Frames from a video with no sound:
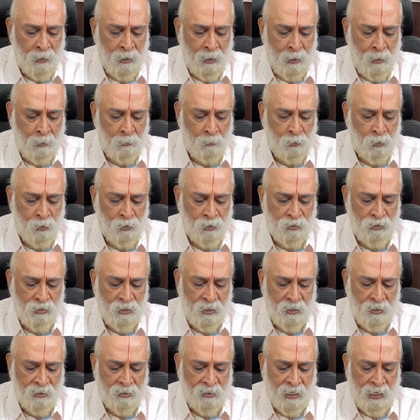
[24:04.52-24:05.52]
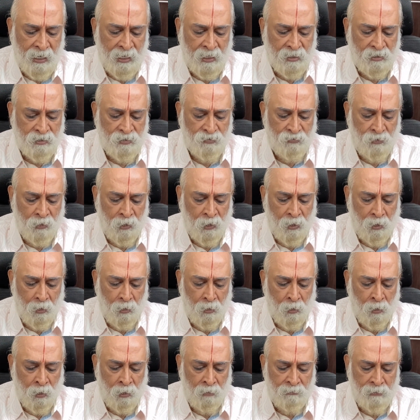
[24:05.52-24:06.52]
Pranam Guruji, thanks
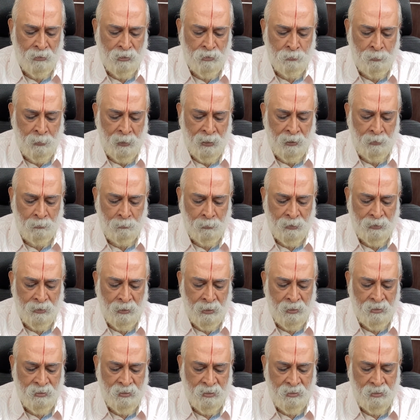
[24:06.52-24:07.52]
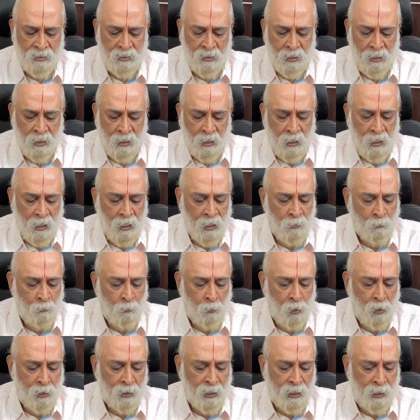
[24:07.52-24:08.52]
for always being with us
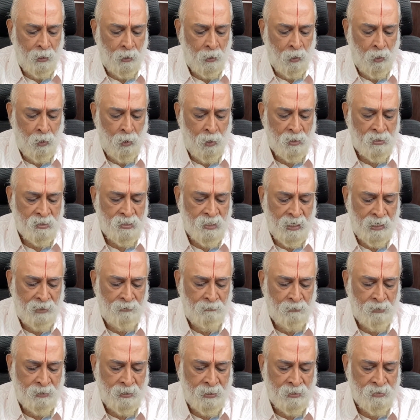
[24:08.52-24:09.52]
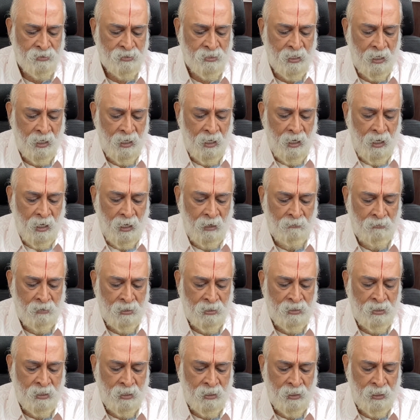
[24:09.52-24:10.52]
and walking alongside with us.
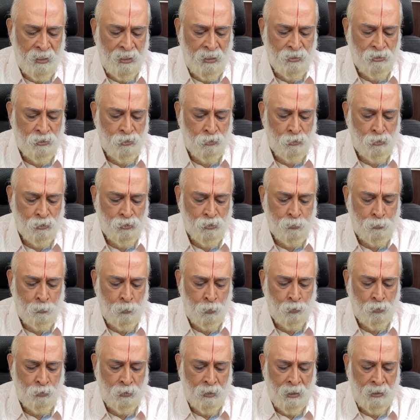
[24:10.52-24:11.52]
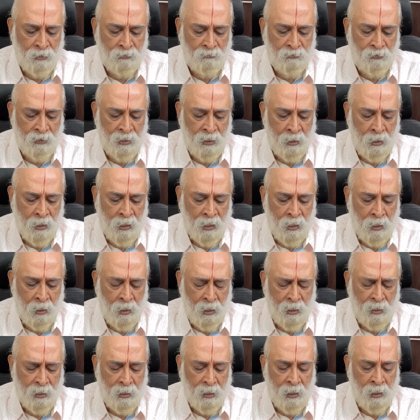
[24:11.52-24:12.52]
Our journey is so smooth that we are
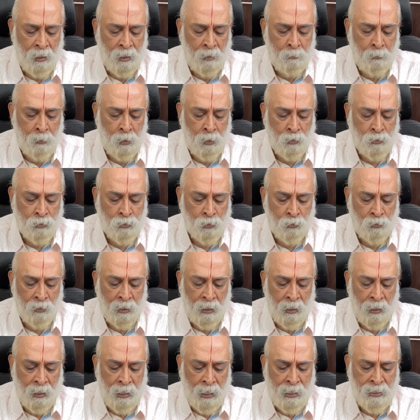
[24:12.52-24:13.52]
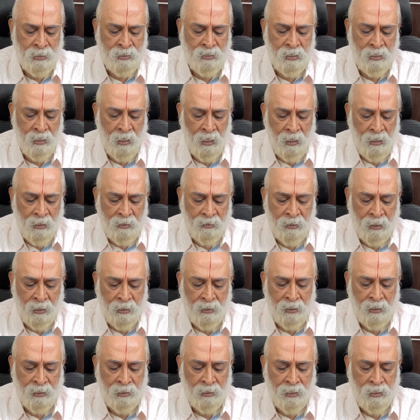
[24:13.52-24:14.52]
not able to realize
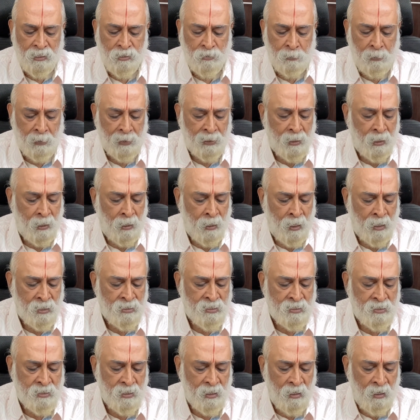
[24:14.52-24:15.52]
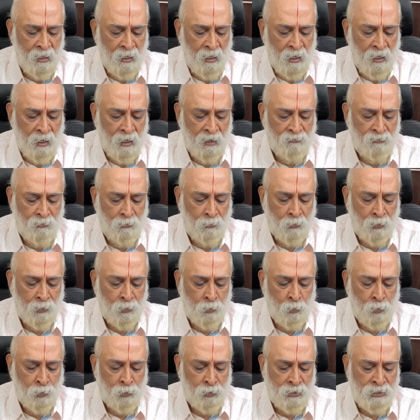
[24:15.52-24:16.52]
that it is because of
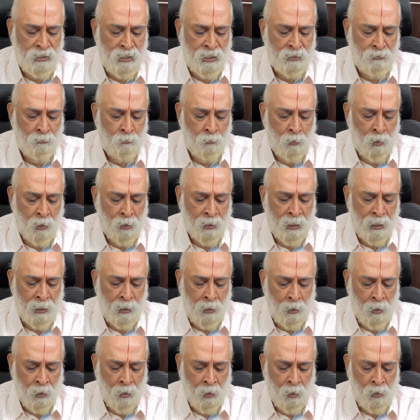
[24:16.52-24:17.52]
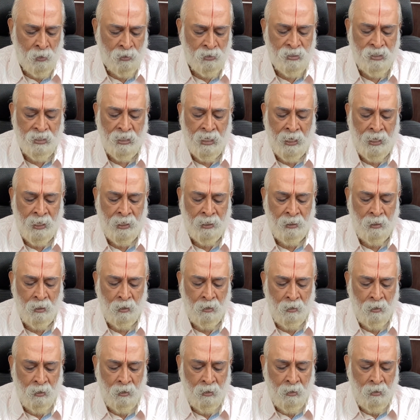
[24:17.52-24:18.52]
our Guruji walking
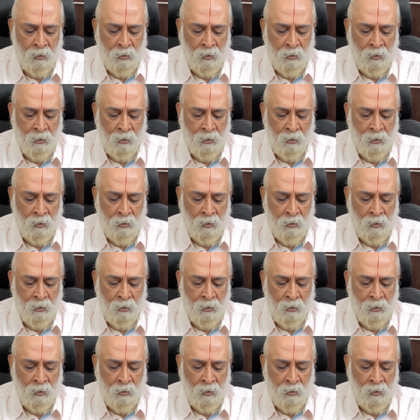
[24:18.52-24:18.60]
alongside